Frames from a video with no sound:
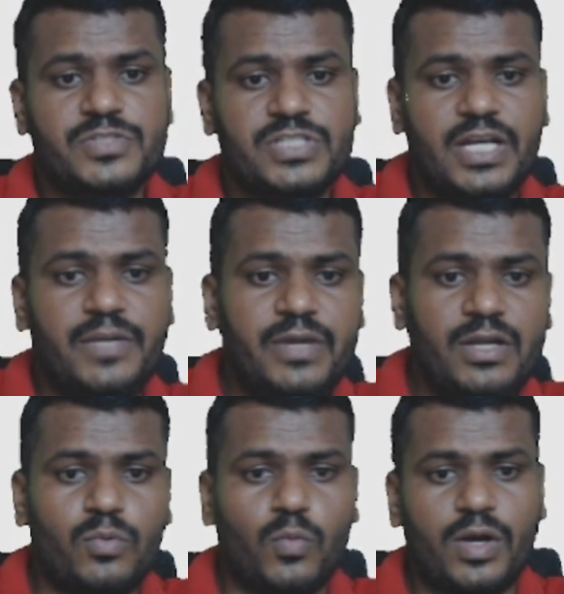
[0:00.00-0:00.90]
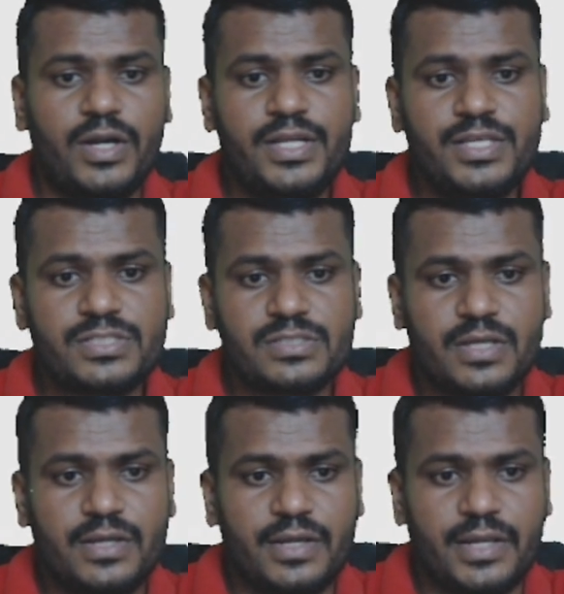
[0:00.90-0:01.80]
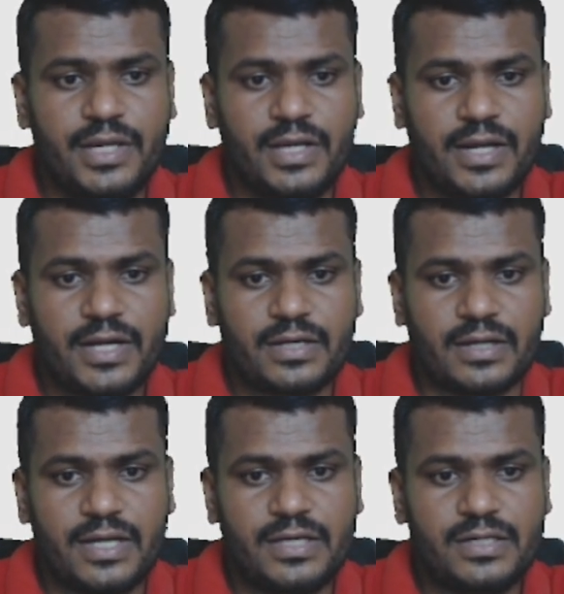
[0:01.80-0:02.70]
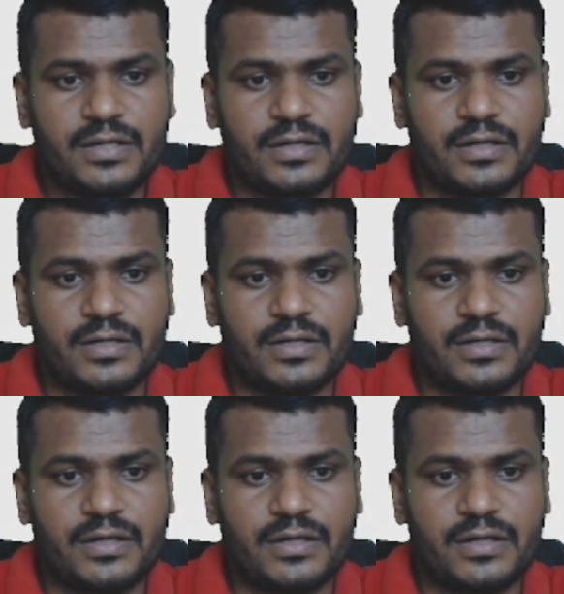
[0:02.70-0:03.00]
Statement 1 is incorrect, and